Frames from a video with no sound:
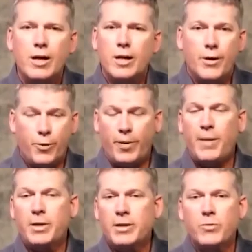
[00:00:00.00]
If
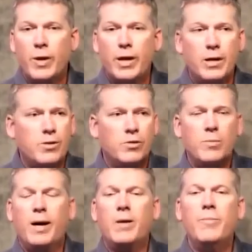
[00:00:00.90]
Republicans win it, it's only
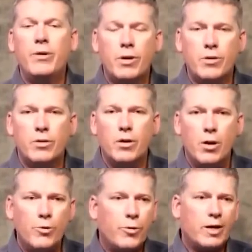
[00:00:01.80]
by a miracle,
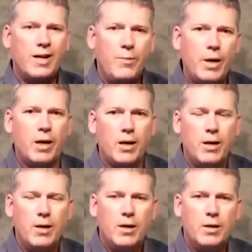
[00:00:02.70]
overcoming
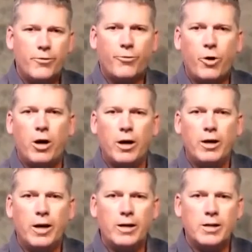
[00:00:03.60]
the fraud
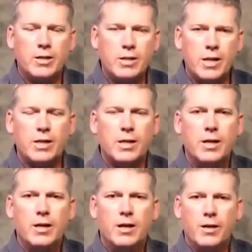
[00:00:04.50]
and deceit
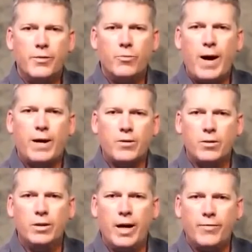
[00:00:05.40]
of the
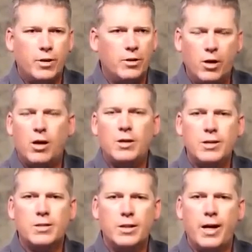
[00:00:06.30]
radical left, the
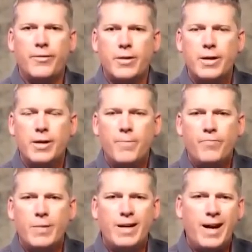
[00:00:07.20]
lawless left
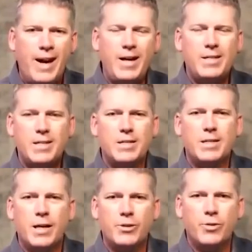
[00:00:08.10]
that hates this
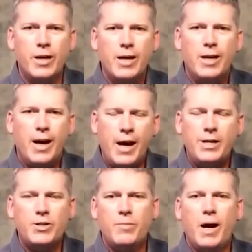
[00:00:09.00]
country,
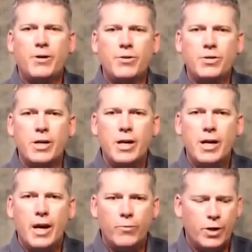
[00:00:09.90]
hates democracy,
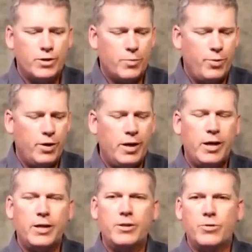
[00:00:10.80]
and wants to put in
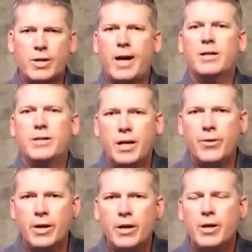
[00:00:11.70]
a
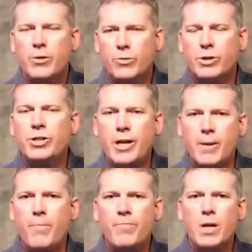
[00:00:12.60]
totalitarian
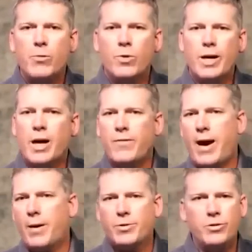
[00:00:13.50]
regime where they have
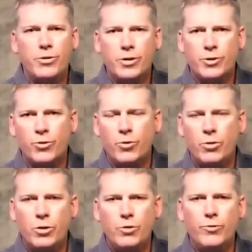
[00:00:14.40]
absolute
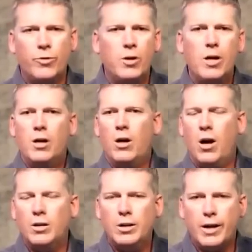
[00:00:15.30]
control over
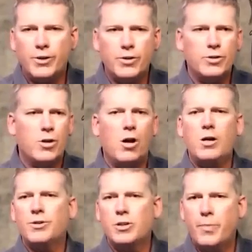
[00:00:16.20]
all elections,
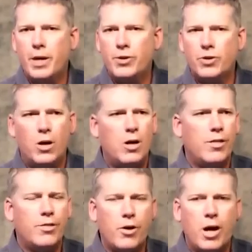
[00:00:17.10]
all speech, all
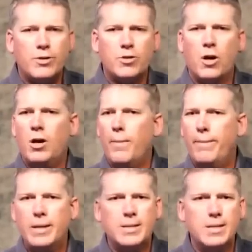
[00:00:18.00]
thoughts, all
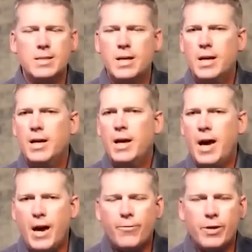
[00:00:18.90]
business,
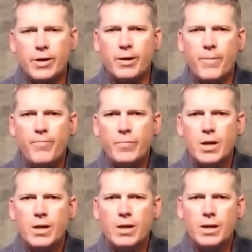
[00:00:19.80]
everything.
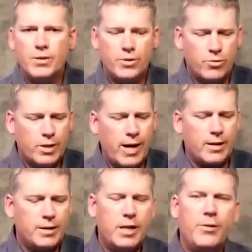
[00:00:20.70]
It's a
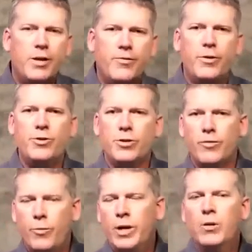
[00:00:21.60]
totalitarian future
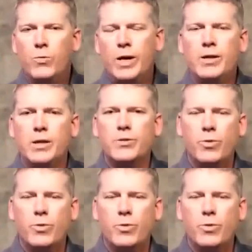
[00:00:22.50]
if we don't win this.